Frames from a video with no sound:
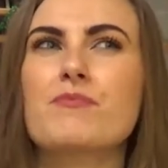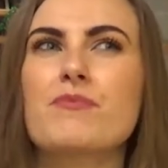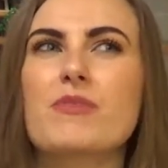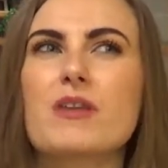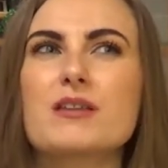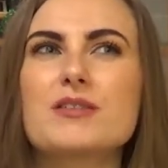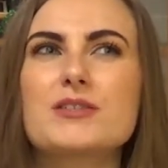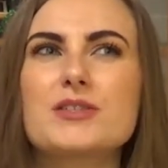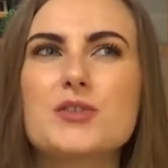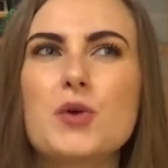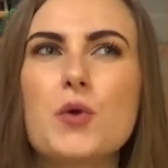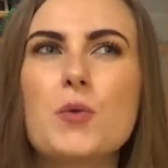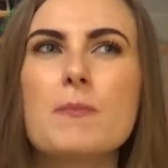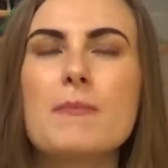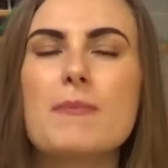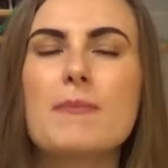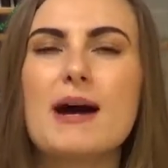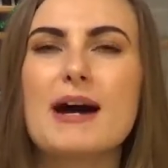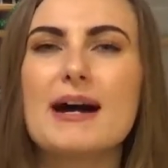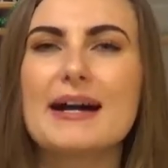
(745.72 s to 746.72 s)
It's so
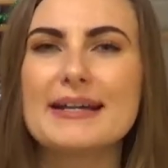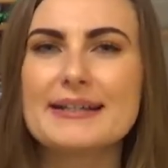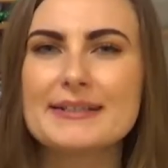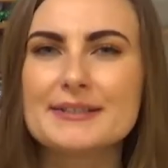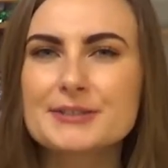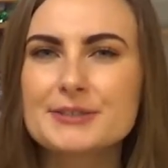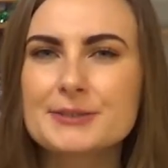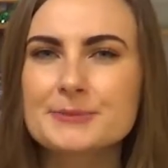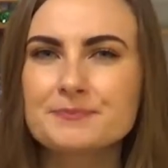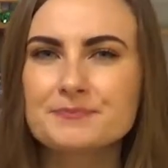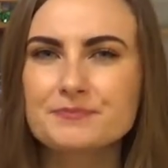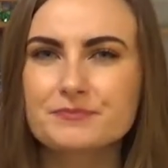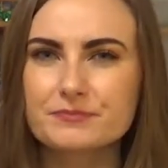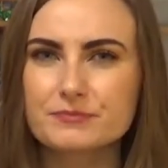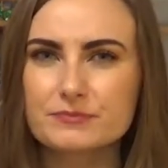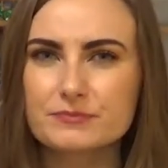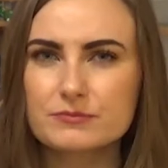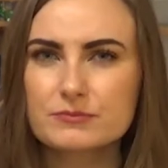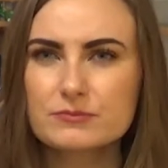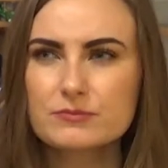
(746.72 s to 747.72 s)
mild,
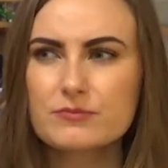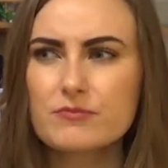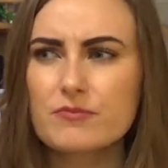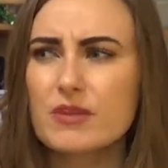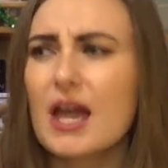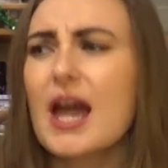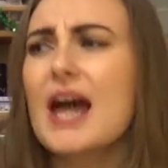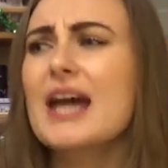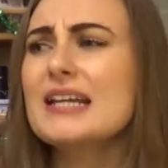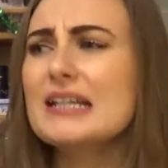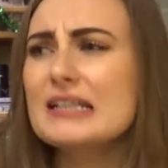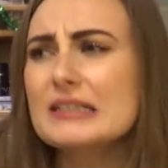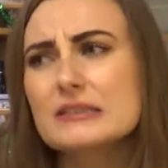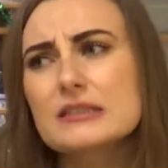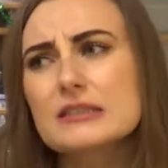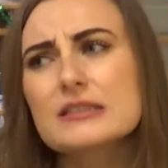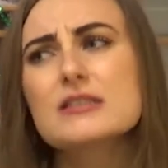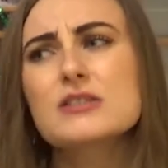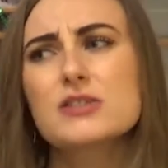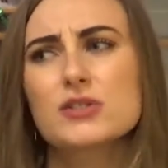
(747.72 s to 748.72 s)
and it
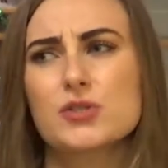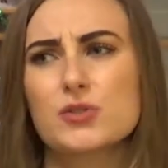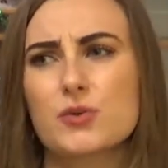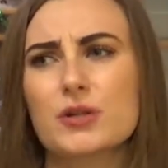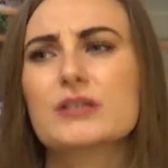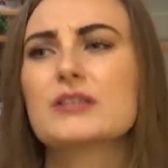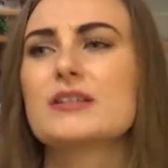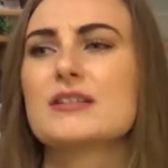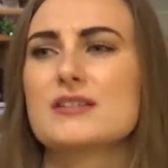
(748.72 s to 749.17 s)
is sort of